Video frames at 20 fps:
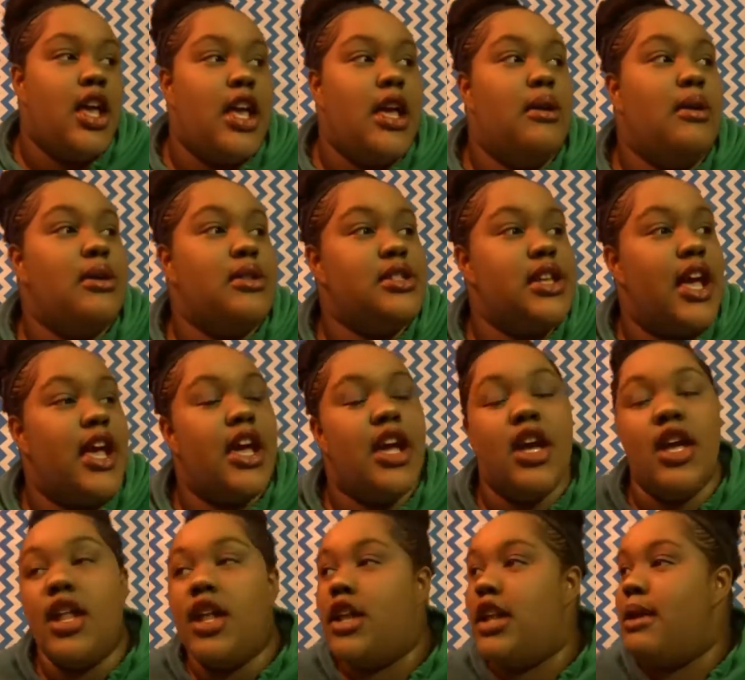It was like,
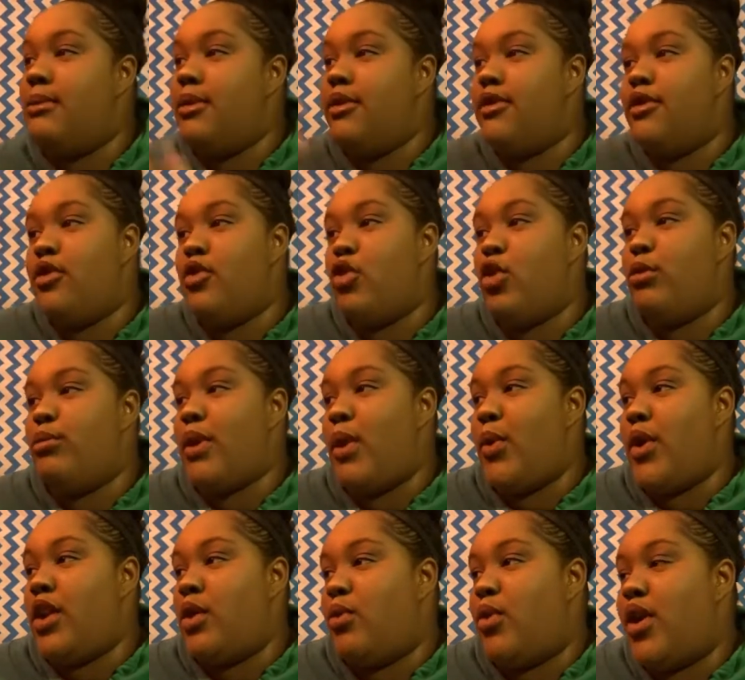let me record my
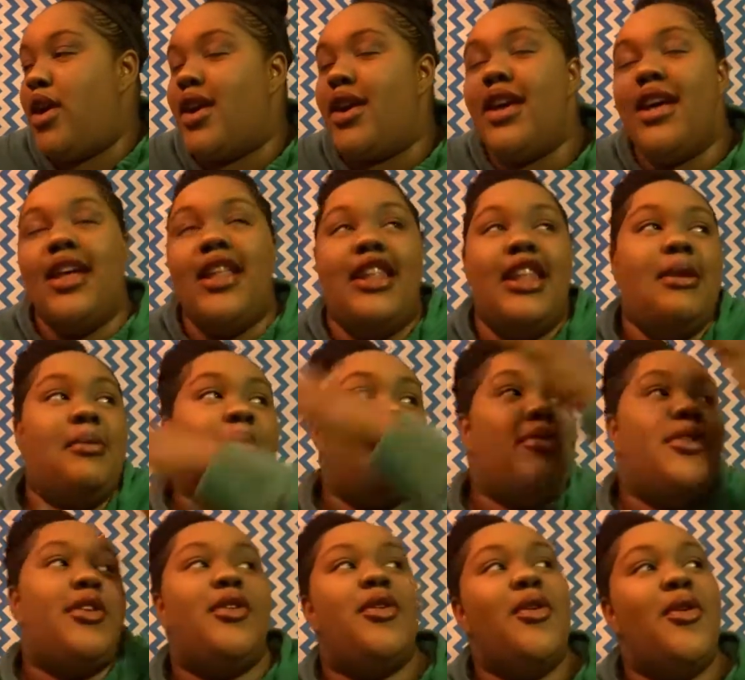way to work. Let me
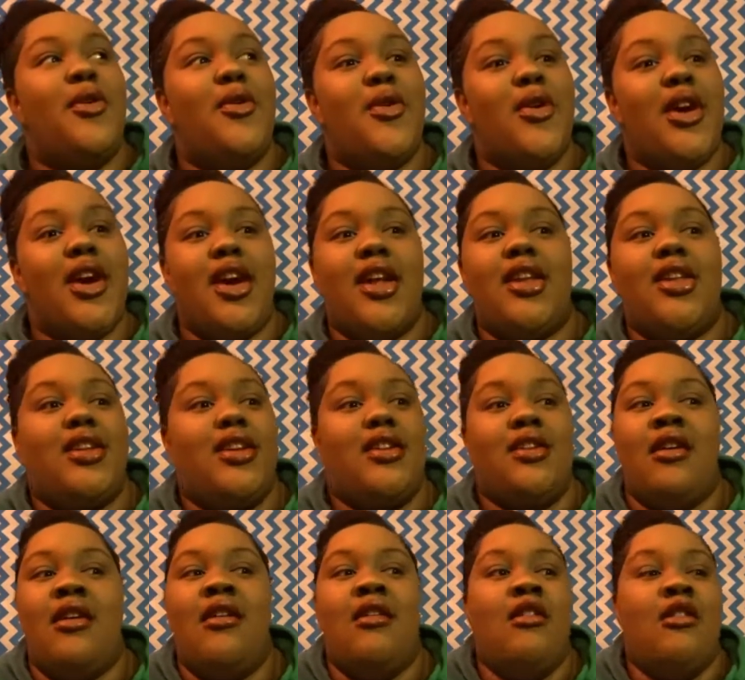record, you
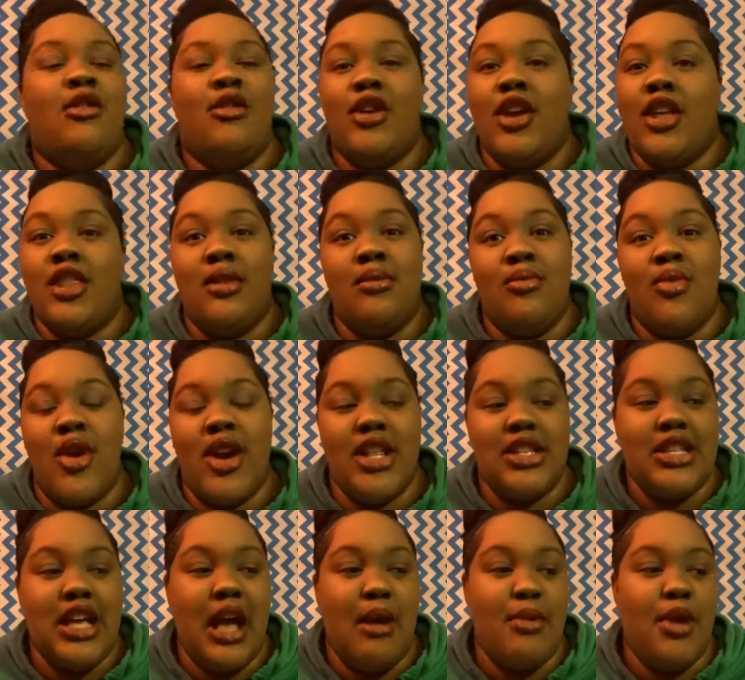know, in the morning
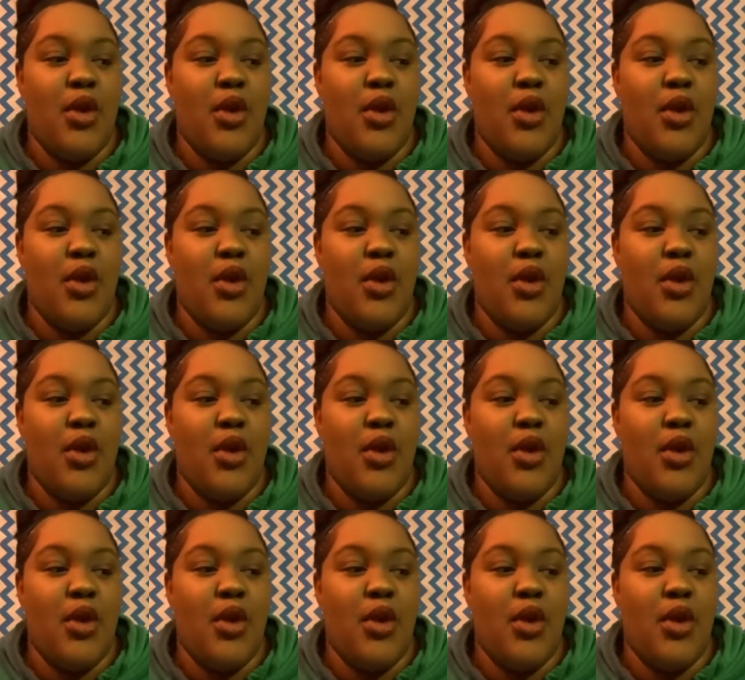time.